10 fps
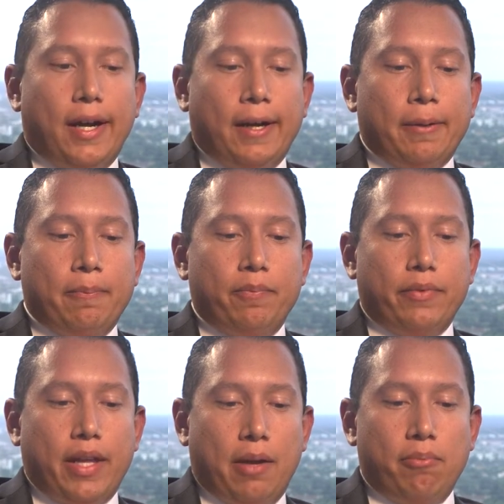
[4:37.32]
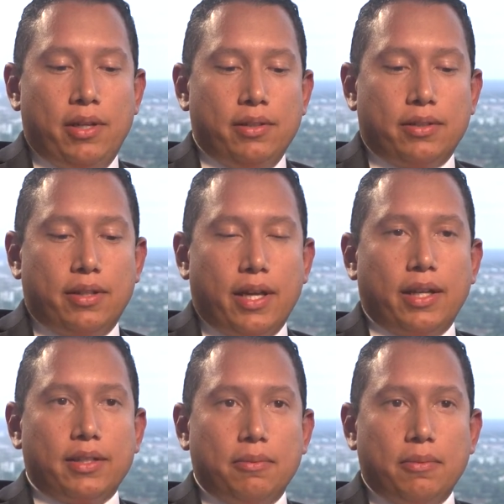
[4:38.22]
That means
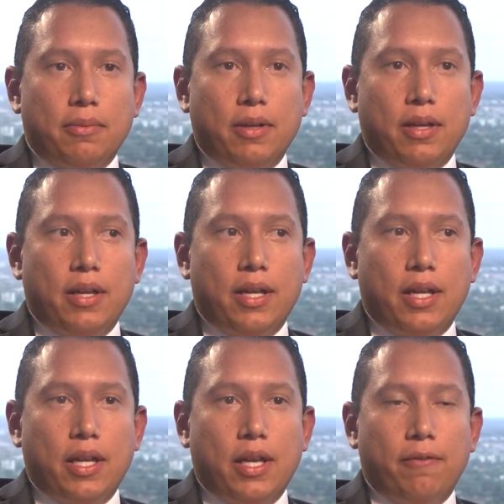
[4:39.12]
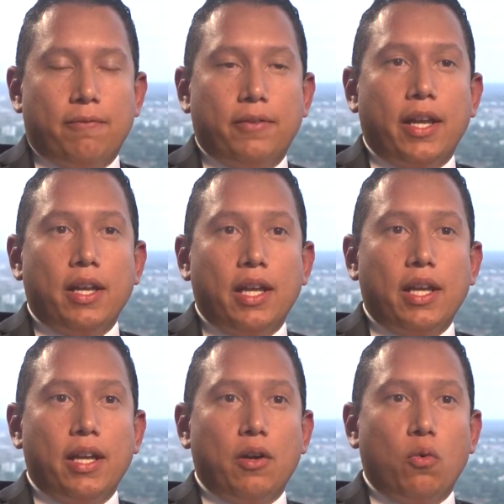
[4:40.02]
that if they
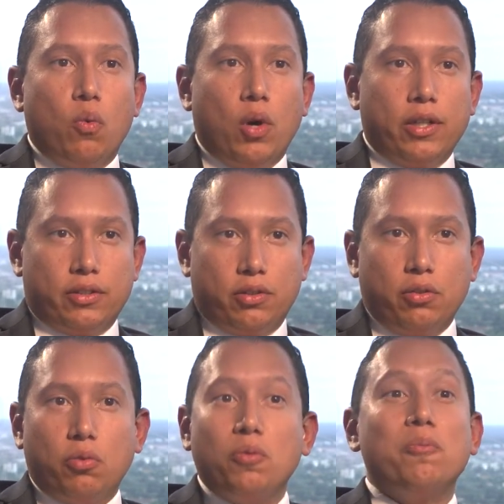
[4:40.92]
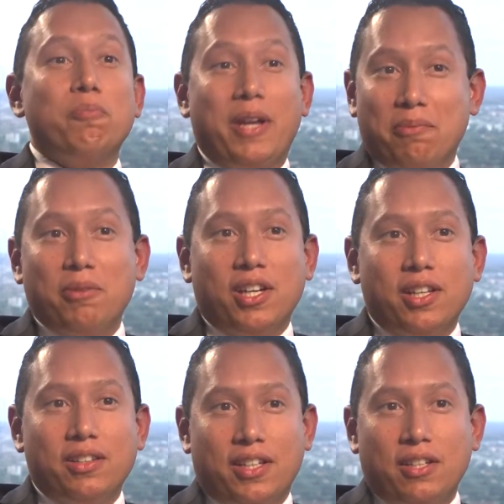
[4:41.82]
want to make
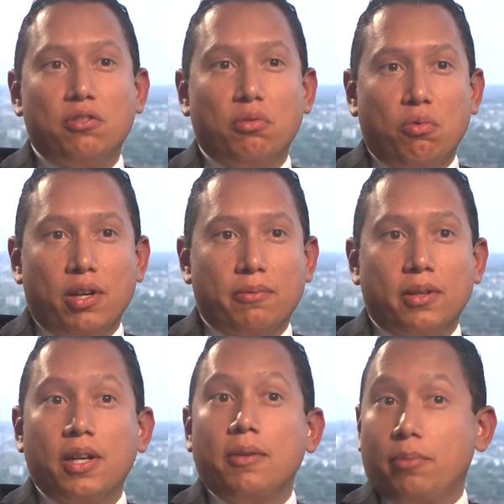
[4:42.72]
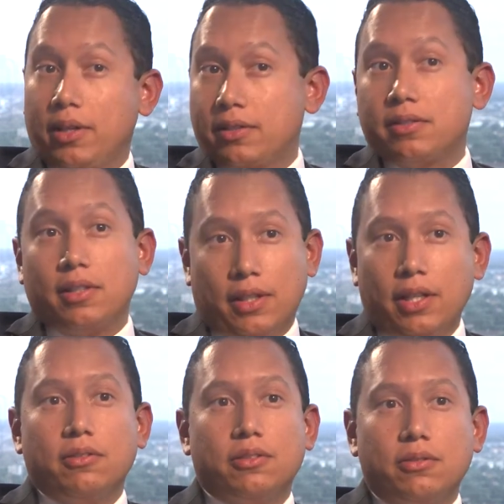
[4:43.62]
money, they need to work, but it's
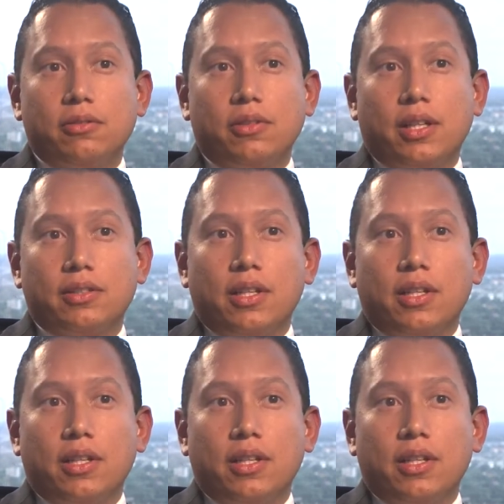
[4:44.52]
legal to do that.